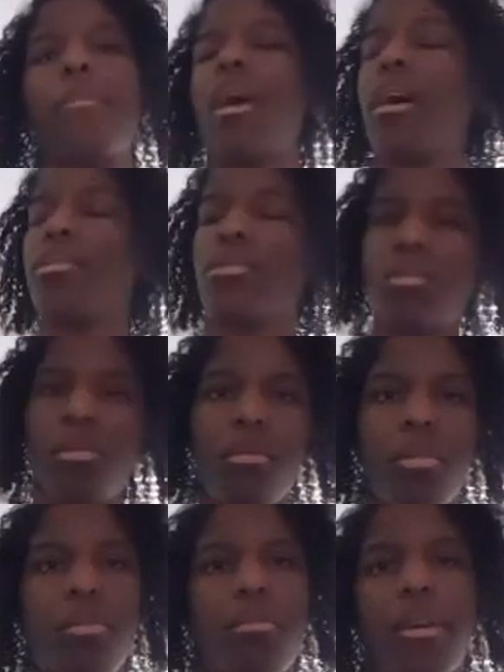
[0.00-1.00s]
That's
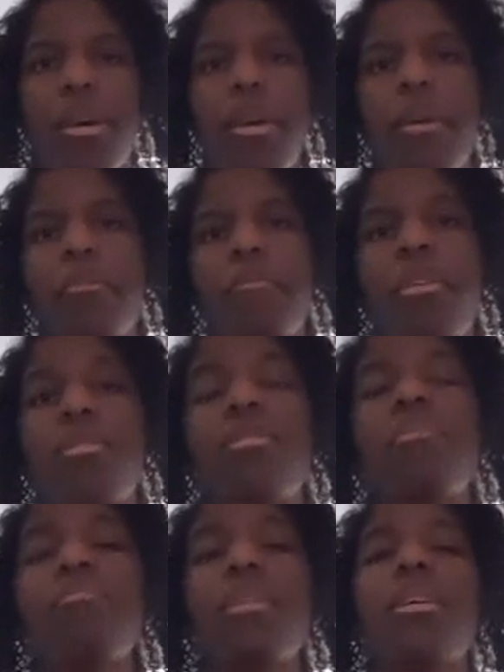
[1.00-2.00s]
totally okay. It
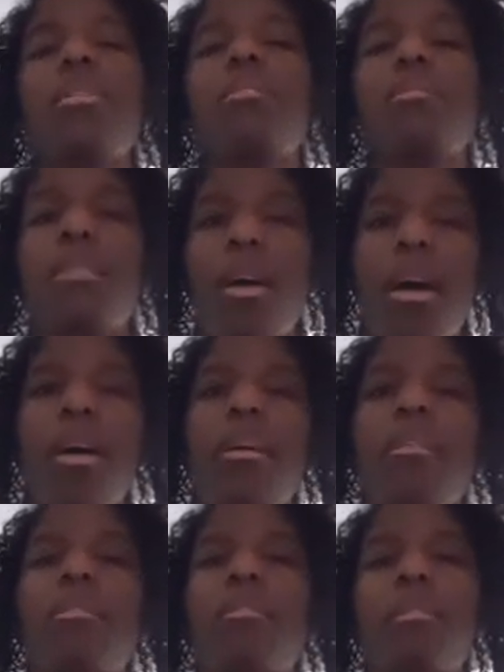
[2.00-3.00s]
took me nine,